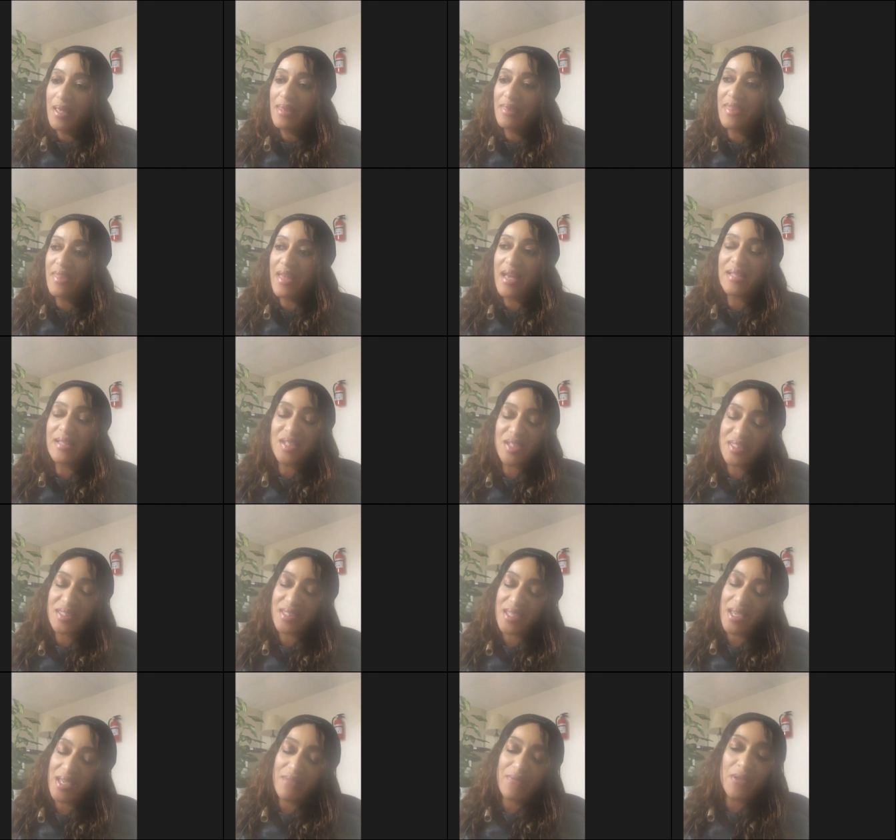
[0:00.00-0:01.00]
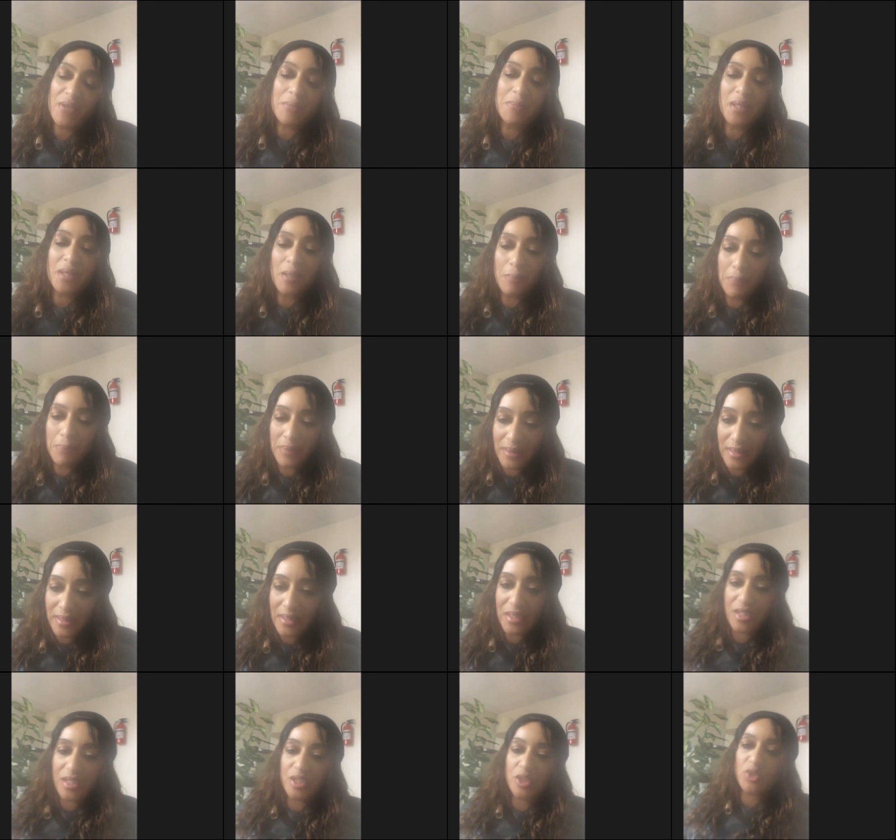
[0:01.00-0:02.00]
that just gave him
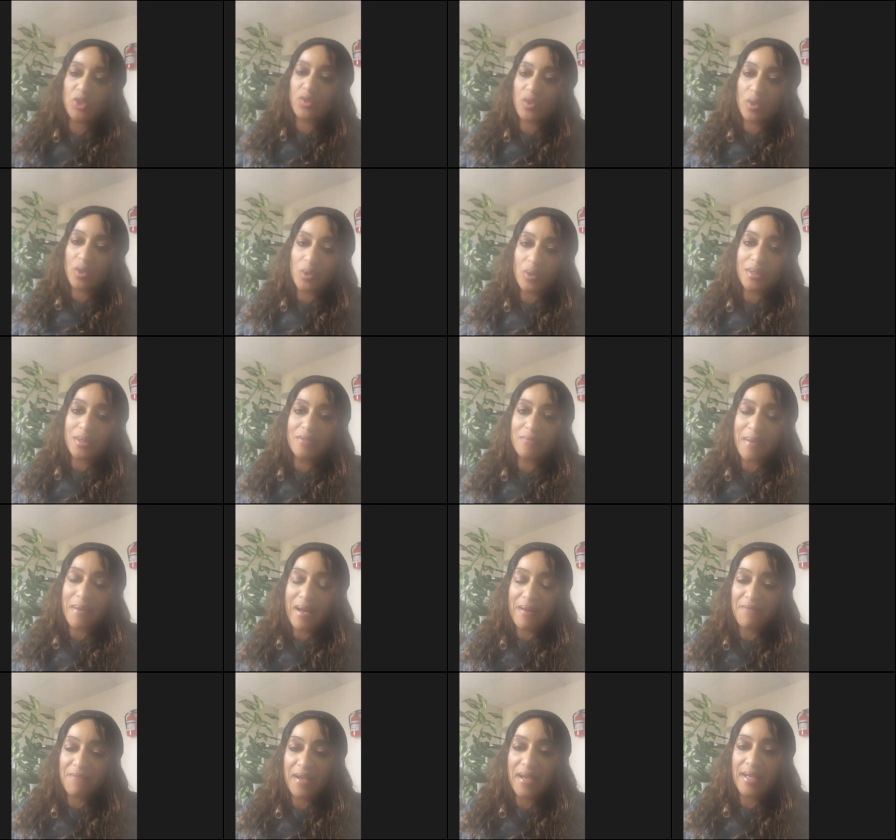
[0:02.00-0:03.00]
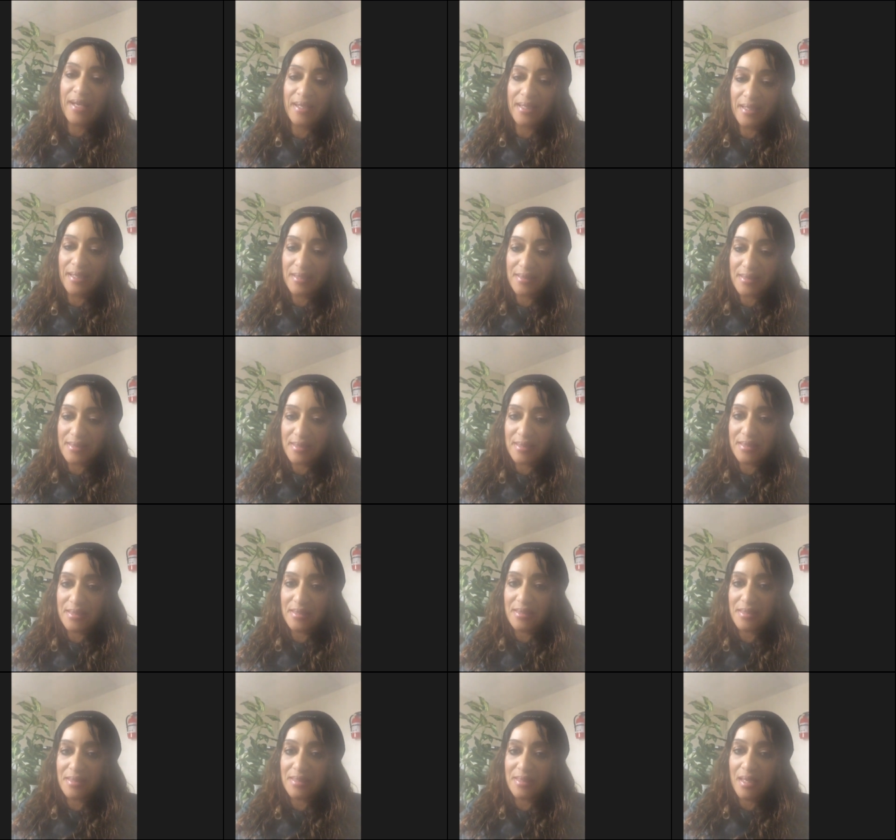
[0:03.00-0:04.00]
complete control of my
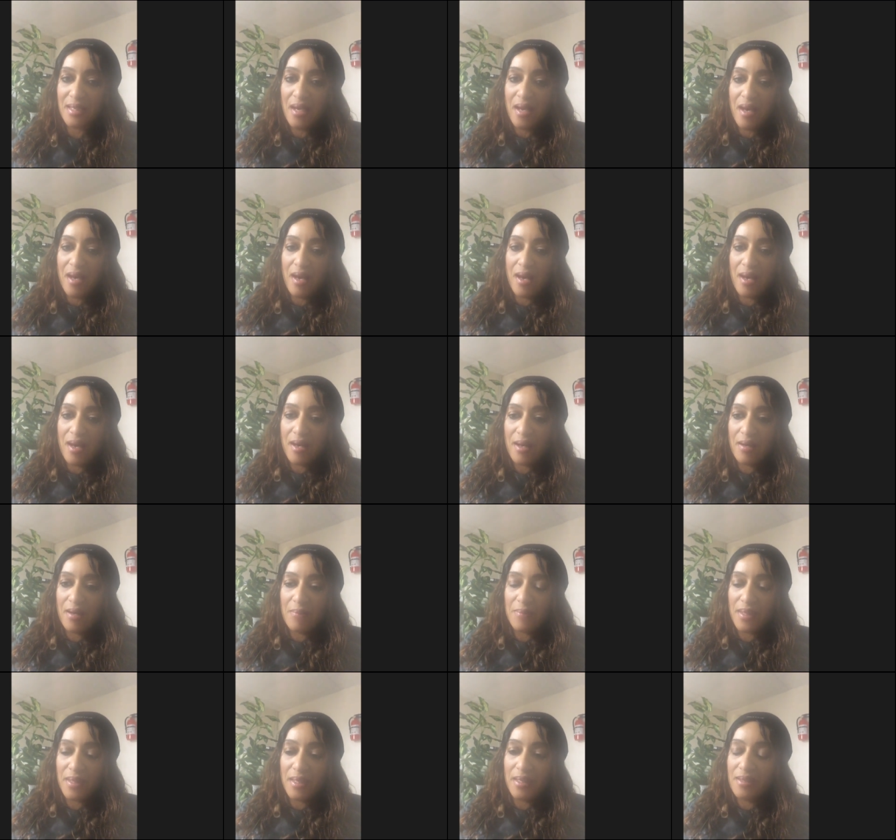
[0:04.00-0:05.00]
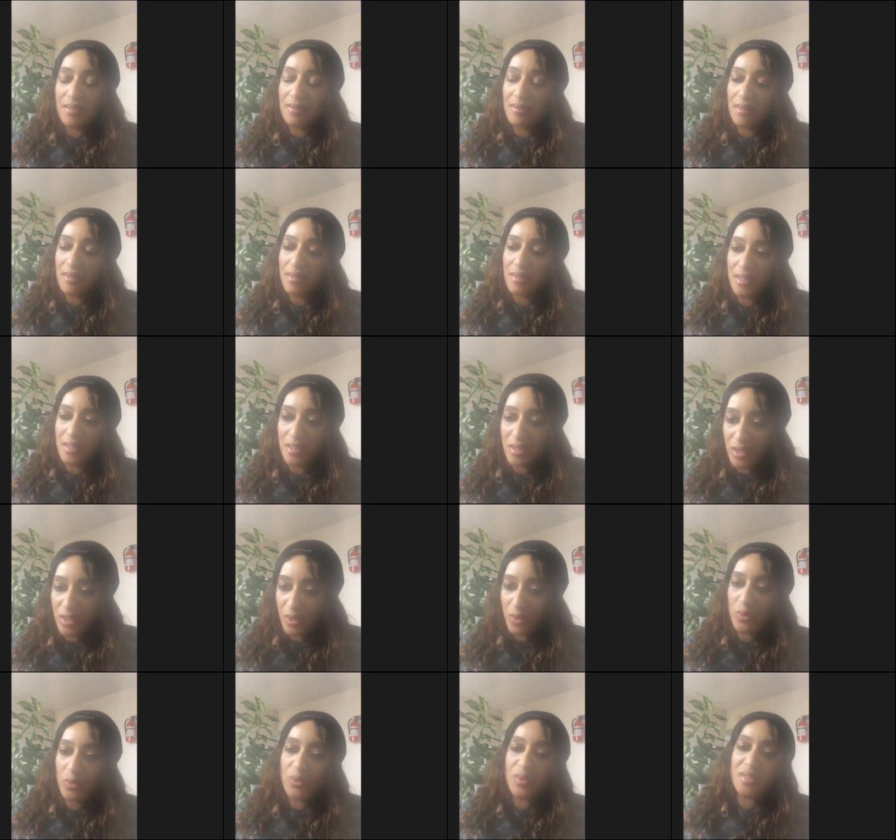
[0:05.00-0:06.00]
finances. Um, and and he
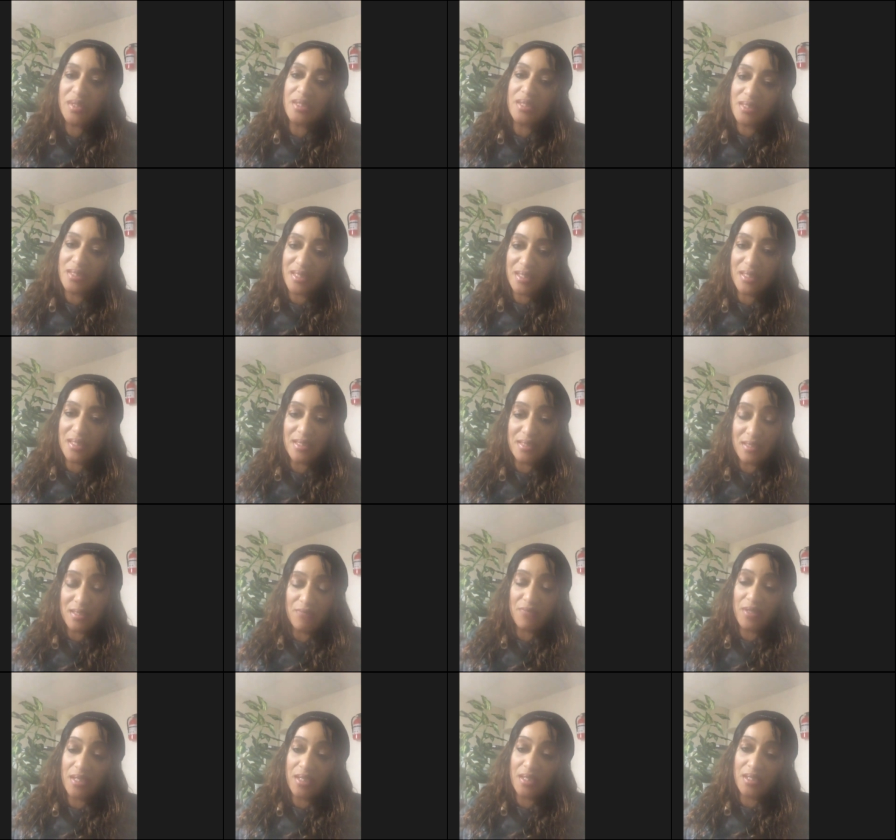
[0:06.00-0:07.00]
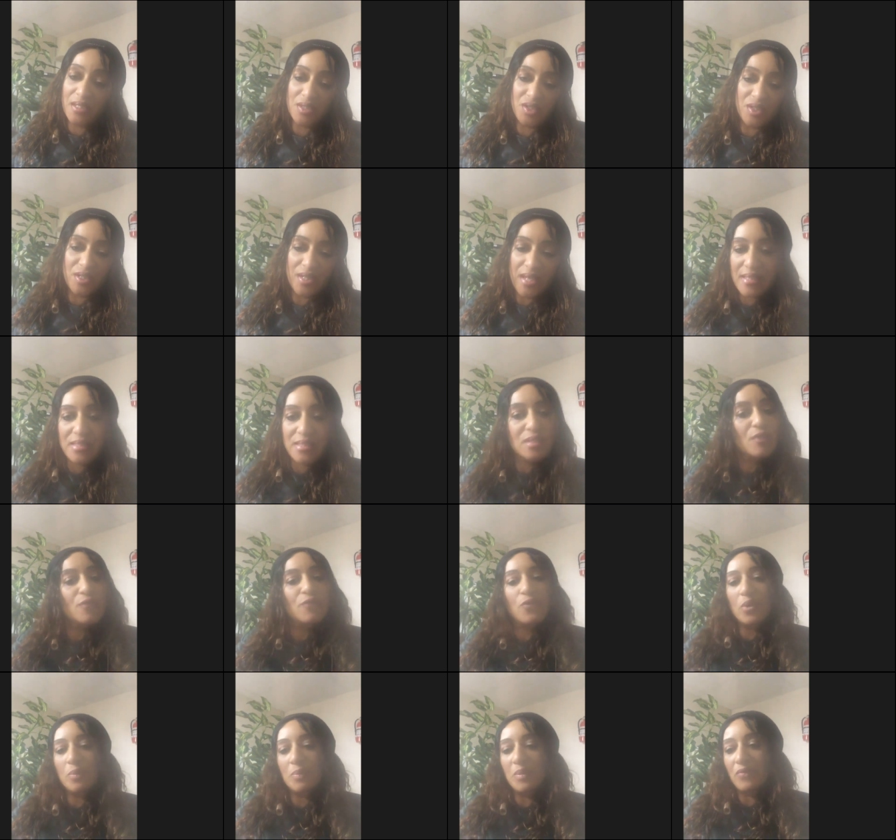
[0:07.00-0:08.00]
used it to his advantage, and that's a
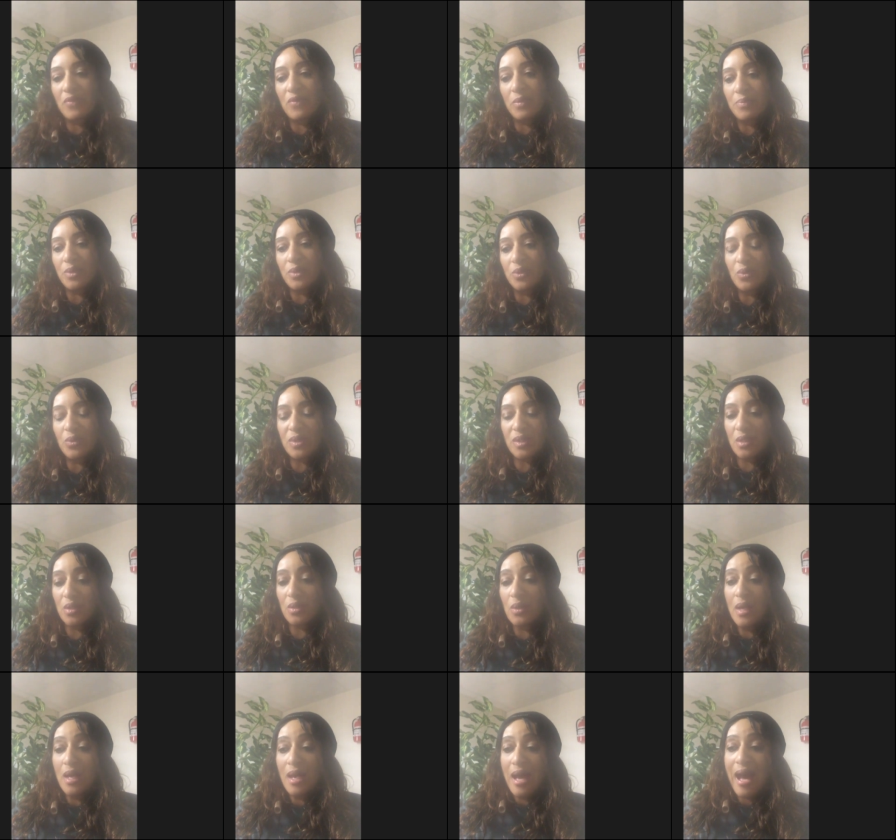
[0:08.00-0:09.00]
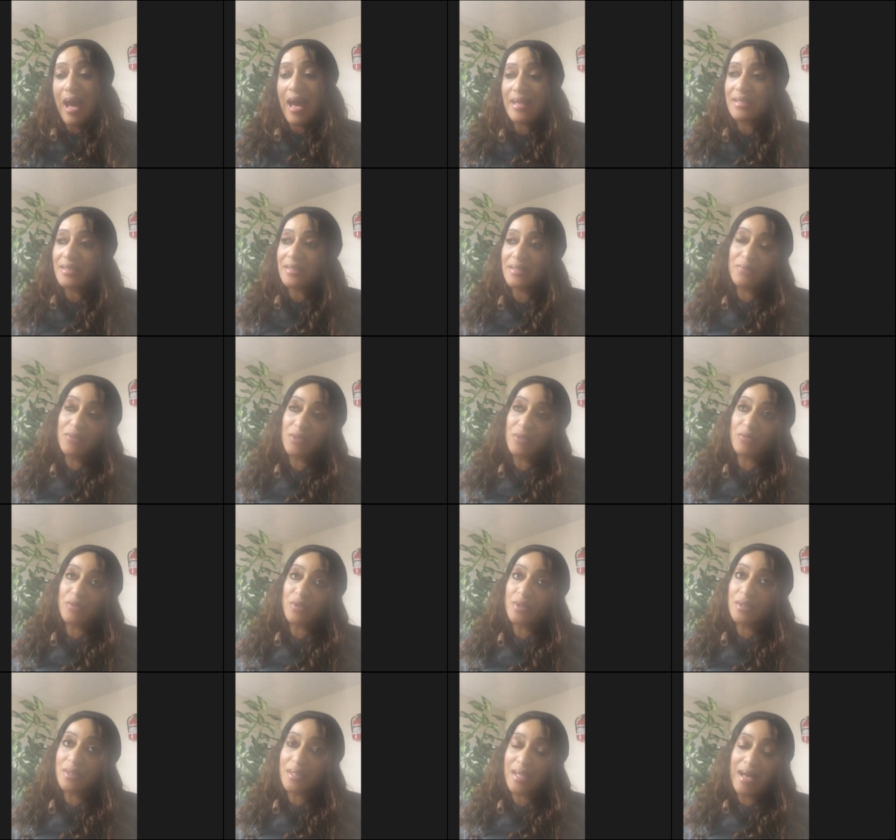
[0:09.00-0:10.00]
form of abuse. So I didn't even
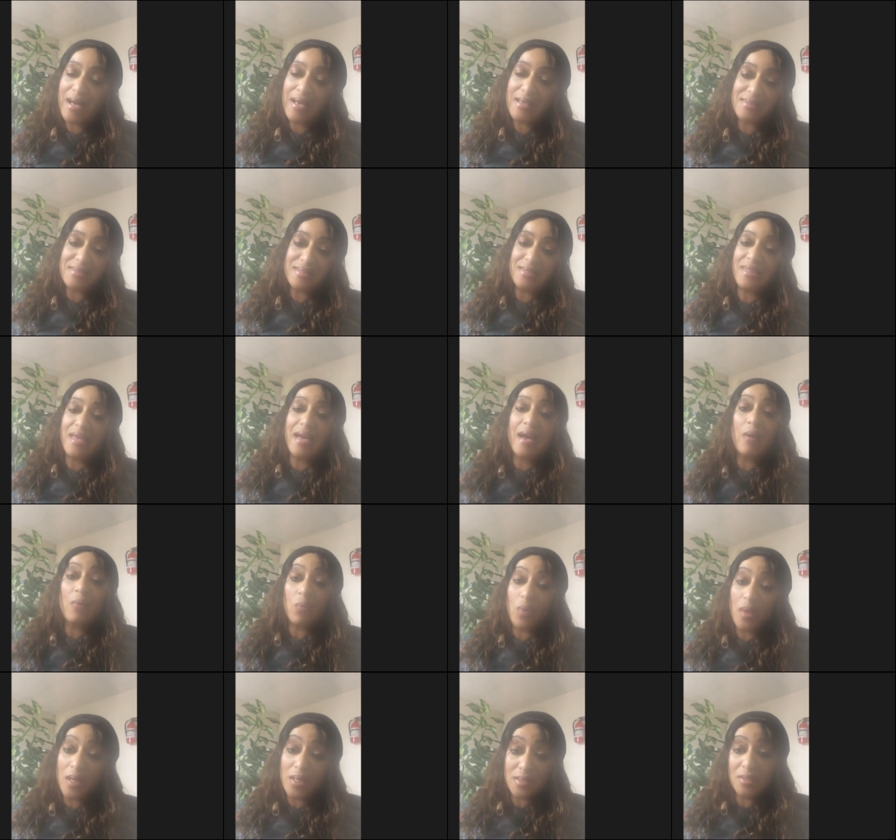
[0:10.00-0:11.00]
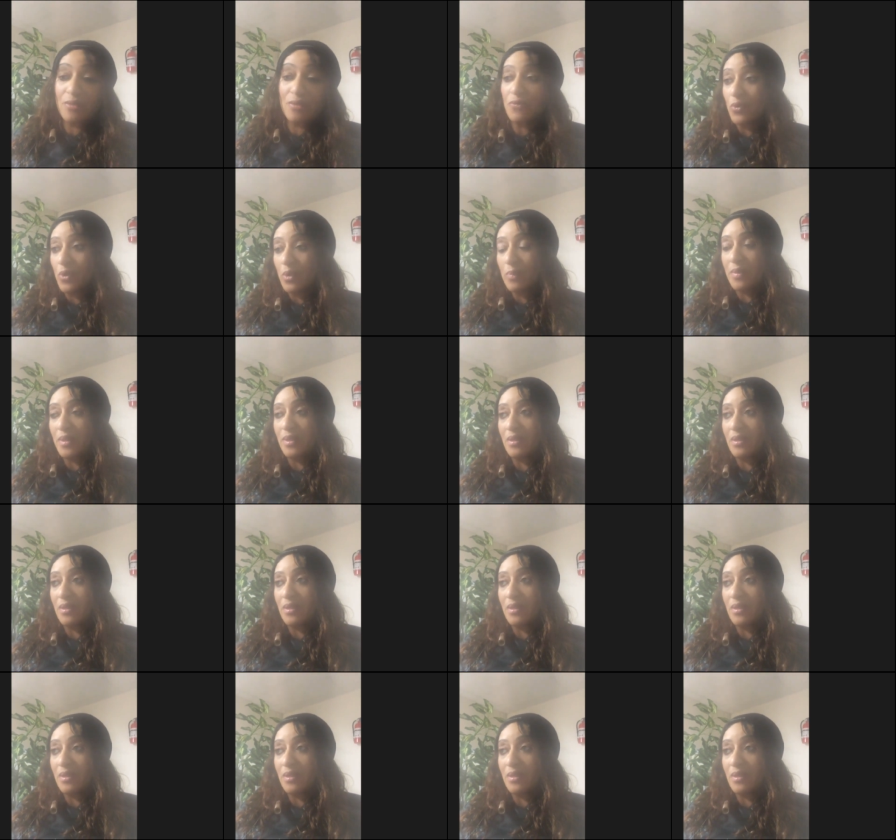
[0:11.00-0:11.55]
realize that that mm-hmm. was a form